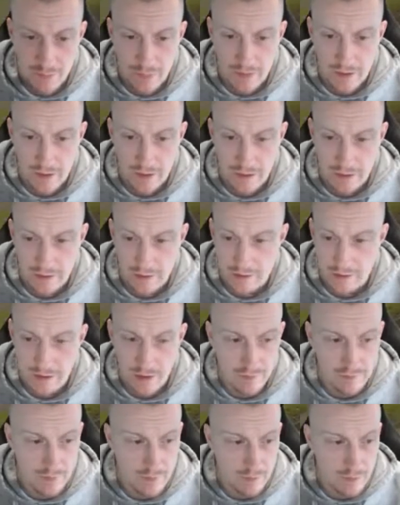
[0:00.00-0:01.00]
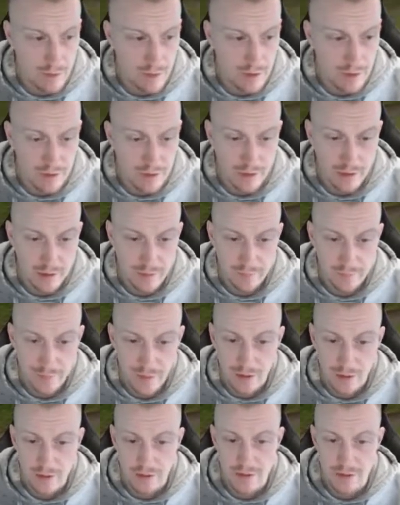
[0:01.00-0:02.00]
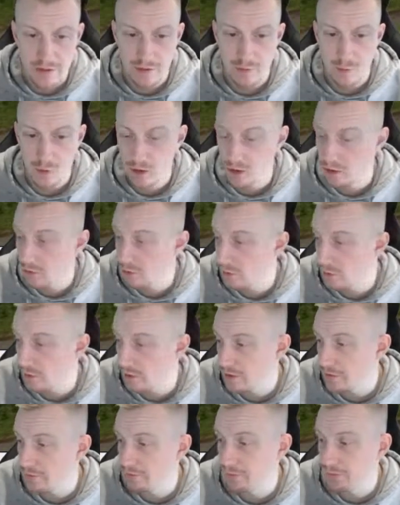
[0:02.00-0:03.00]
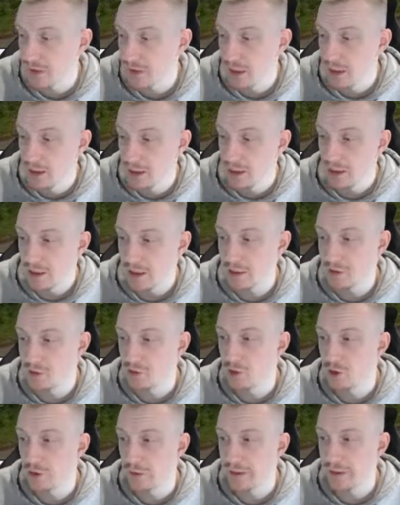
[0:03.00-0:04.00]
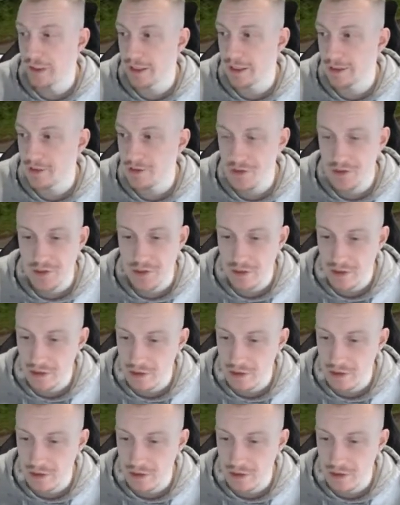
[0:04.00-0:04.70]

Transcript: There's a caravan park. Hey, that's that wall that we were introing against.